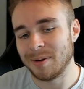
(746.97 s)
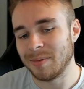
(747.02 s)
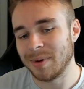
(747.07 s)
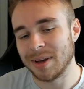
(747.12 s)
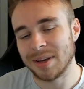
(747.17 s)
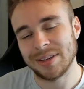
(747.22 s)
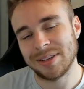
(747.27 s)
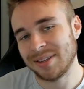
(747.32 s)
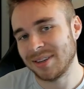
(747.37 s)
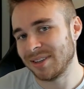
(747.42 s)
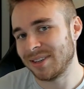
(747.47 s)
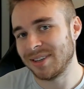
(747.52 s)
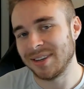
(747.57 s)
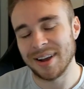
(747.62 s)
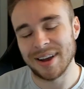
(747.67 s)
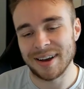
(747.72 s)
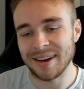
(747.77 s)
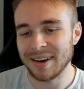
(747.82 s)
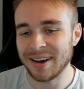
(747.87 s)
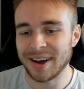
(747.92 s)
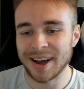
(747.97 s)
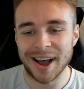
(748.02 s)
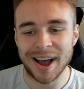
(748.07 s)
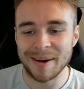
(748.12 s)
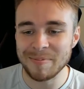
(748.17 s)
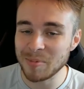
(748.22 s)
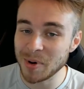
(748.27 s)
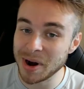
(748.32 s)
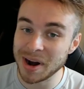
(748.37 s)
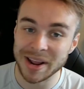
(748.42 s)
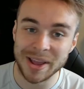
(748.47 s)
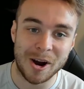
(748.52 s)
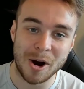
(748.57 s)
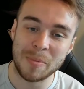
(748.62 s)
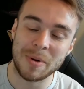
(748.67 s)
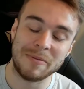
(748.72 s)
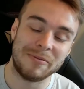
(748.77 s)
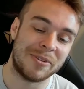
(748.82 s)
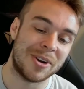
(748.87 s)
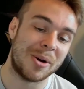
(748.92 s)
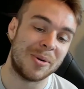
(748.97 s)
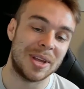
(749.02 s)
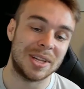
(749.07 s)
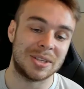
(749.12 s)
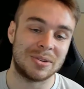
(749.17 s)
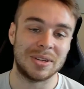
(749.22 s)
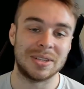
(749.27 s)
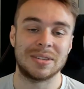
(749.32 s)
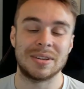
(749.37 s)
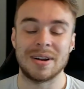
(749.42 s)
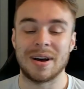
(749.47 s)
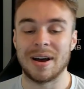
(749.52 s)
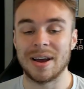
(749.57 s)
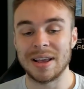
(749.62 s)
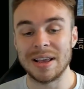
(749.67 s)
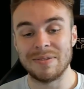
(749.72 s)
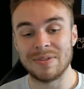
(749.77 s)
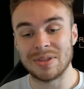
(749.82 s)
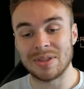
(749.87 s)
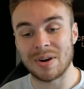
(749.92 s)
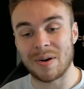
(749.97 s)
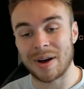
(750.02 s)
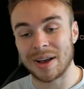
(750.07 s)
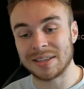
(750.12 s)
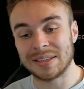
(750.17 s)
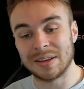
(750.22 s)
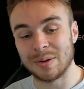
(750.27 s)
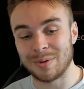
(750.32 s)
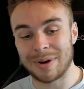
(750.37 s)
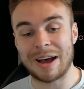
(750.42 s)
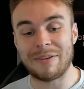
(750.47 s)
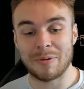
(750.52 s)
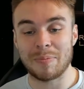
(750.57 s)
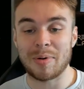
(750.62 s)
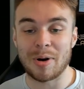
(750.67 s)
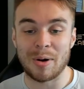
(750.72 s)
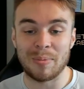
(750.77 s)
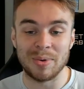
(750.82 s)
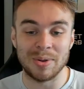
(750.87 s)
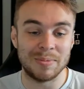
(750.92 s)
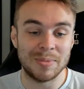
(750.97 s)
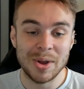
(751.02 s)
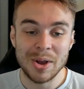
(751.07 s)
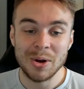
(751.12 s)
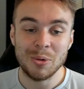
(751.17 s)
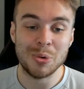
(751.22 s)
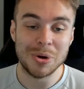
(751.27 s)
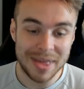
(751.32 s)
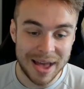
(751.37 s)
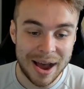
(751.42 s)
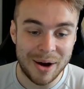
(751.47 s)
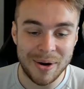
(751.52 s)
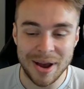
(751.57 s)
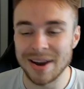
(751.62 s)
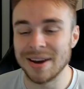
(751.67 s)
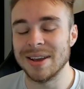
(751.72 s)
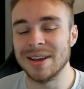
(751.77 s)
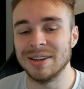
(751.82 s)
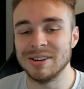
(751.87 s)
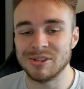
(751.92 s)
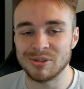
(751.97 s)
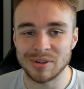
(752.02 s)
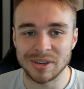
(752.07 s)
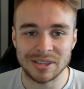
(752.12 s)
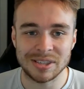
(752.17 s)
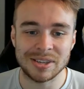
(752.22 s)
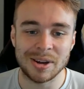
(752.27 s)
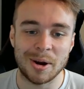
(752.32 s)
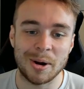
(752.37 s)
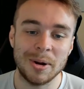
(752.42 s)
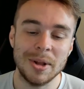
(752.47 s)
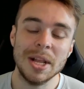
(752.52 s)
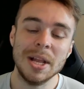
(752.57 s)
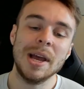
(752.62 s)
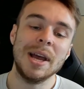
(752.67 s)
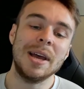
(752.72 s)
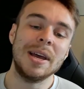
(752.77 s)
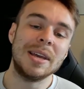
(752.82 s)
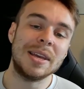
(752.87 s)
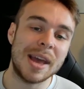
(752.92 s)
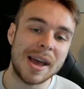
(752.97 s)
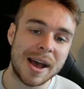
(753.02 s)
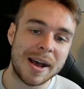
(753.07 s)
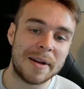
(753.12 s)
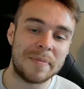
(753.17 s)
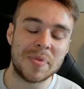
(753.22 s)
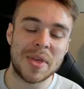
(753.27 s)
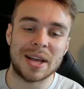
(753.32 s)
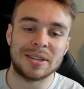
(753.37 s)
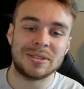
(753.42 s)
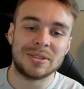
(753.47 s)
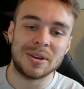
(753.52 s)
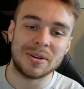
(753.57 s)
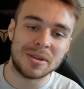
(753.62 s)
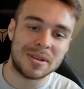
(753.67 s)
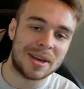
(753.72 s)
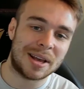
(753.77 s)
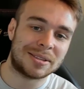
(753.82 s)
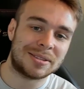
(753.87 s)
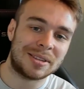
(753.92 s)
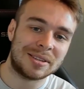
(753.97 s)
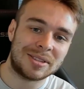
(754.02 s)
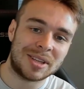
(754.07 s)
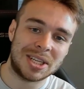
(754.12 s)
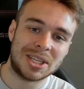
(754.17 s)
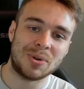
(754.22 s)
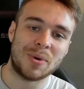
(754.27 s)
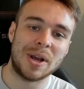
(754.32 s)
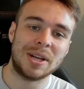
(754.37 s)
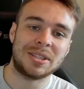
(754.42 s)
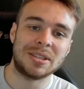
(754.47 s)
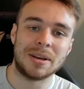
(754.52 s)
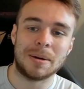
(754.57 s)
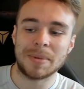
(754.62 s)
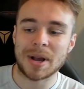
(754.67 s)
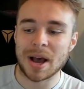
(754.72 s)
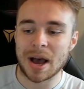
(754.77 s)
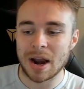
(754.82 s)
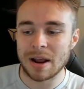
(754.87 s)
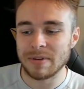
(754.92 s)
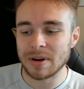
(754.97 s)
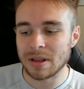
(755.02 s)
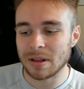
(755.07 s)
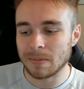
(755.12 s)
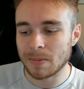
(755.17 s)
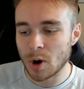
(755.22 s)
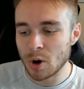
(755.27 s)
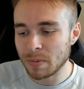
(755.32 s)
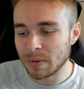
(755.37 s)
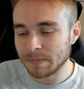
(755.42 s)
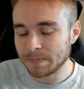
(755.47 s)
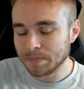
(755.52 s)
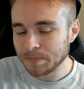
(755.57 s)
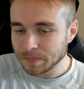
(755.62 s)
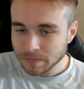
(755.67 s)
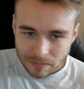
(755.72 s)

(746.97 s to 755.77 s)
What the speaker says: It's just, yeah, I'm really hoping for no injuries tonight, even though I still have a problem without any injuries. So yeah, that's the situation that I'm kind of in at the moment.